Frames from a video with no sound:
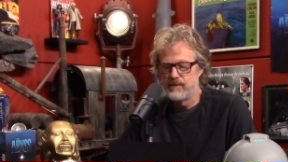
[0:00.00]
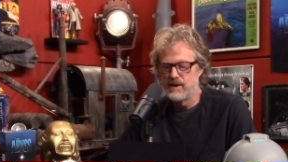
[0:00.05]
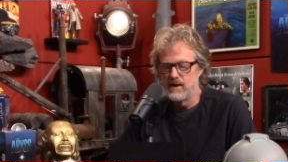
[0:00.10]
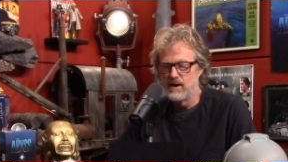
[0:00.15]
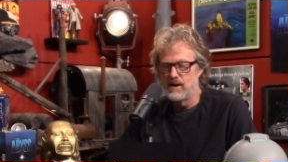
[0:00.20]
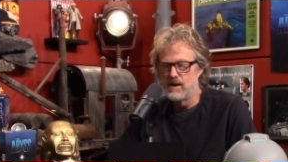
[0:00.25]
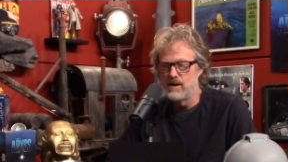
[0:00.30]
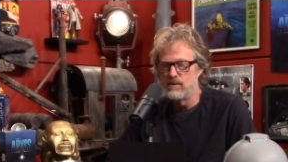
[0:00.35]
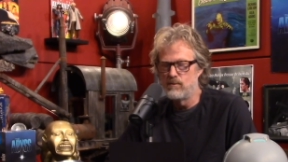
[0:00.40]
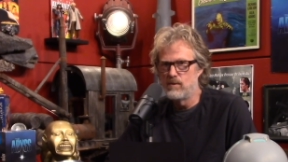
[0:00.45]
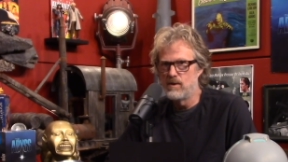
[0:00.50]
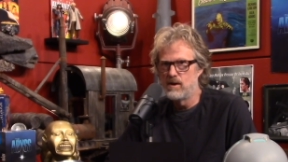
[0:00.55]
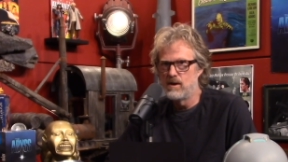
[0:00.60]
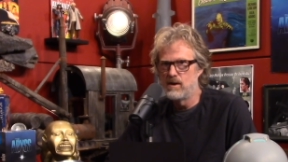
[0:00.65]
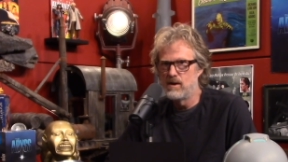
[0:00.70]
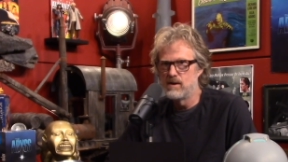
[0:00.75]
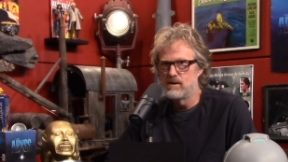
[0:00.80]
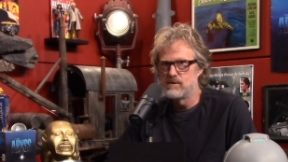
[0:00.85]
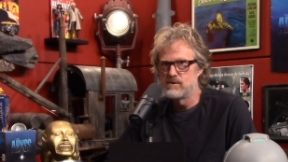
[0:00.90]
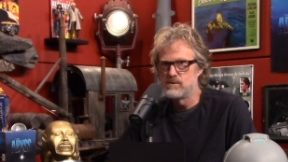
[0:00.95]

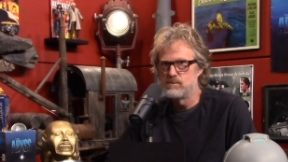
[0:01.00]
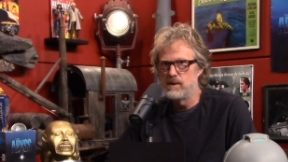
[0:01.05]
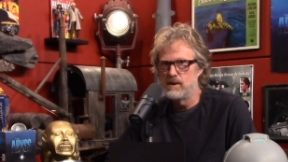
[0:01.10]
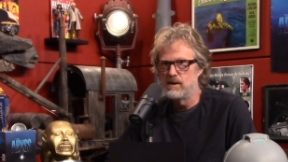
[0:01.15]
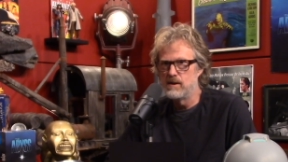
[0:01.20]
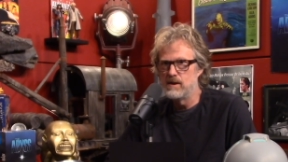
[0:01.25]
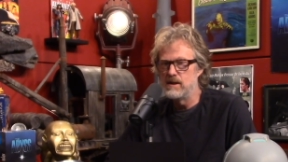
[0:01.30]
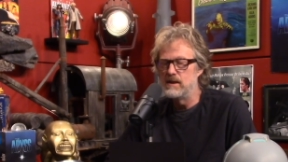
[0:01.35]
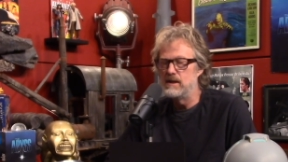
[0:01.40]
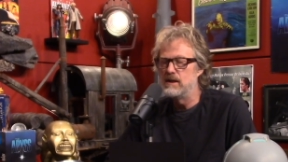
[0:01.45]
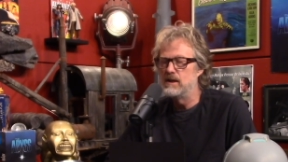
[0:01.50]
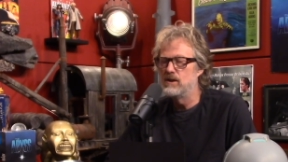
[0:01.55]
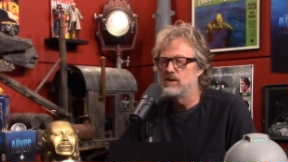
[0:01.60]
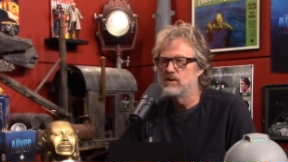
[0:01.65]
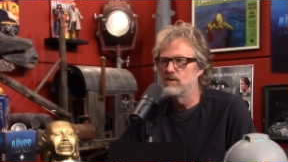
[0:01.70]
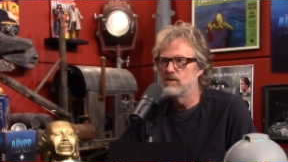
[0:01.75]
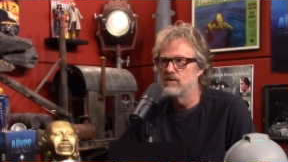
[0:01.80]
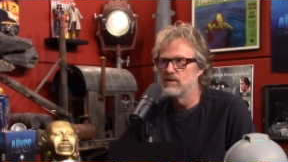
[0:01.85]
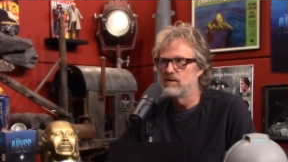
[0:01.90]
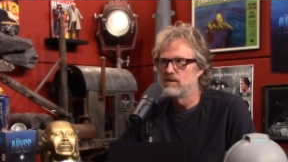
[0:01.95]
I spent a
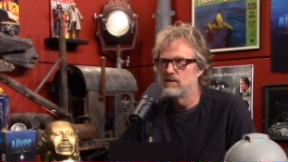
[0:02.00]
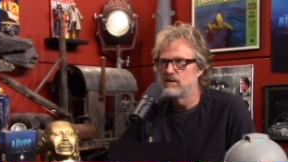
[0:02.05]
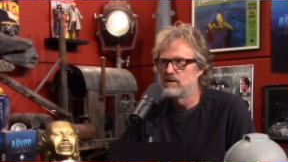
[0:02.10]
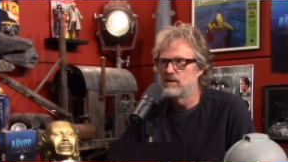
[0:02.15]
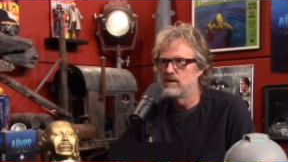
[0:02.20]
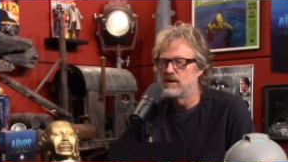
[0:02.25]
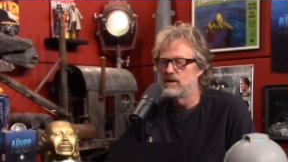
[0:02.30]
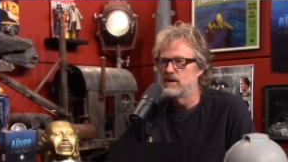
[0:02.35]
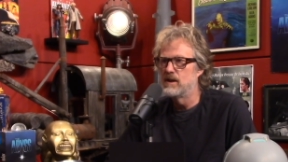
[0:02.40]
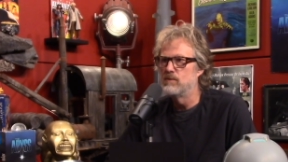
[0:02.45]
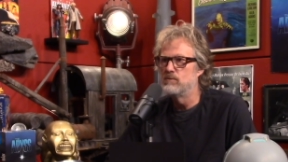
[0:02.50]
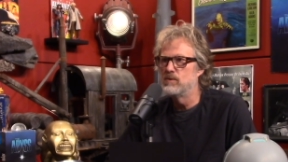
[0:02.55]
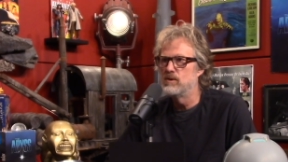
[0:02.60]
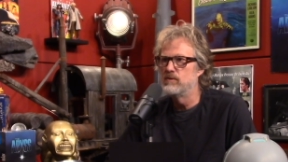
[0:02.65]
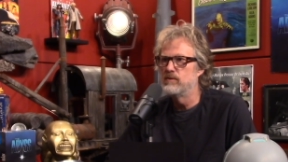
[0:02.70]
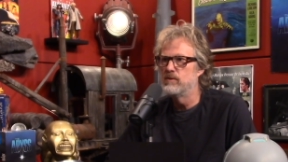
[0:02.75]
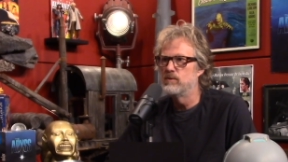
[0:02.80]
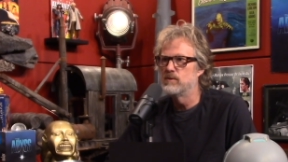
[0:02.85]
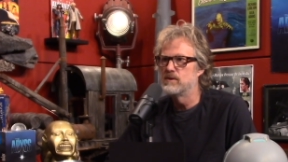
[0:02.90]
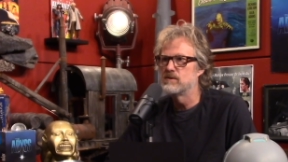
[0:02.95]
year on that
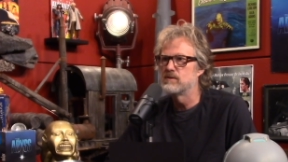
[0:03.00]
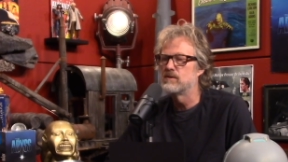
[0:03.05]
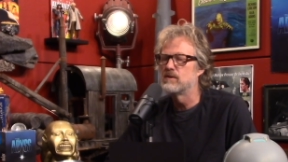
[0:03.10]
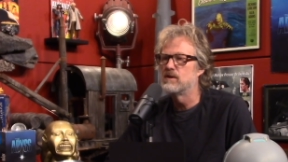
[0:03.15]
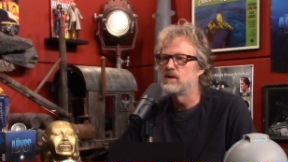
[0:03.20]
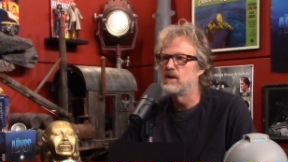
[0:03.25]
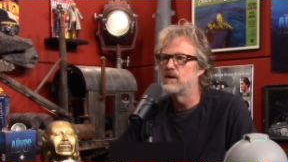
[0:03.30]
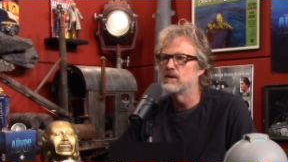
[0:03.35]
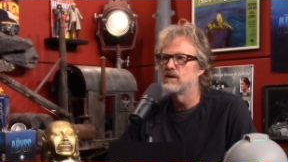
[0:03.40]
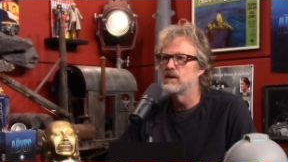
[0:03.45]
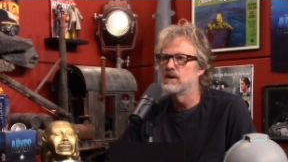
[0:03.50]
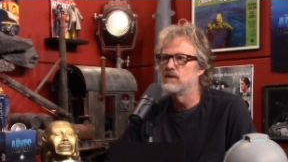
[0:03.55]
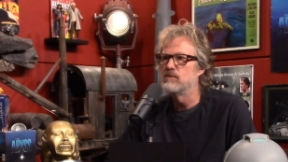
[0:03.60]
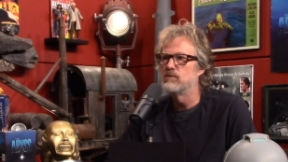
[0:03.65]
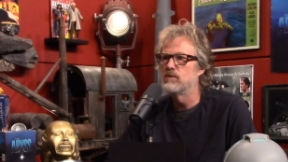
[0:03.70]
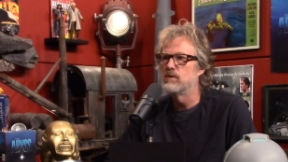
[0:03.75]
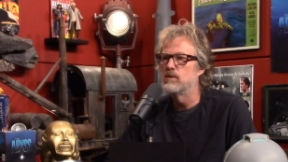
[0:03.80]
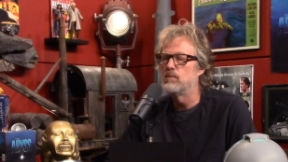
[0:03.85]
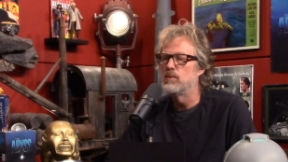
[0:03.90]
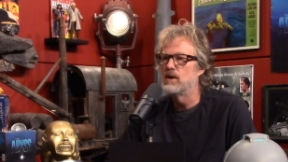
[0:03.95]
movie, which was a long time
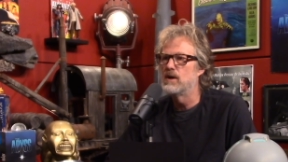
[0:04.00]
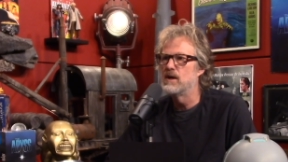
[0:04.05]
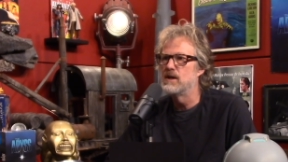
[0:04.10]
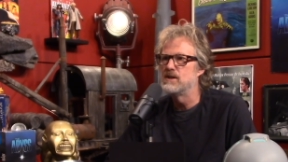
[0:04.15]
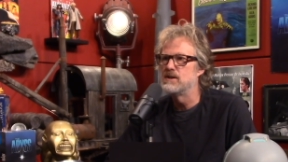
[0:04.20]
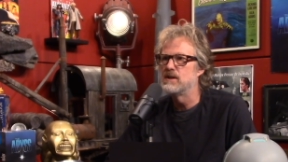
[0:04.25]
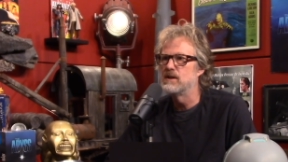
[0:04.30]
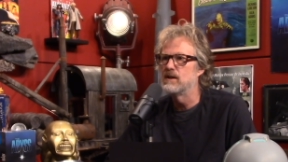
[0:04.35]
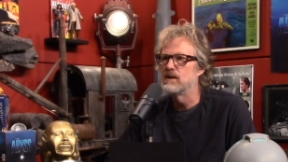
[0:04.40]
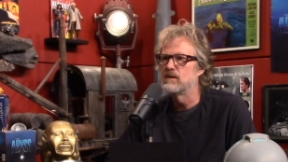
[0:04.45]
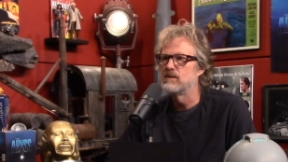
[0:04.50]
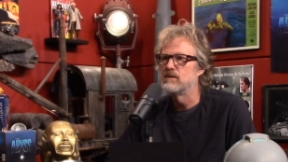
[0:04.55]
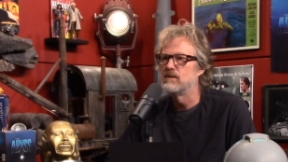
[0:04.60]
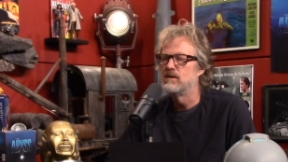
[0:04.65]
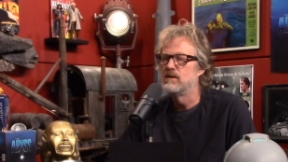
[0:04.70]
for a project.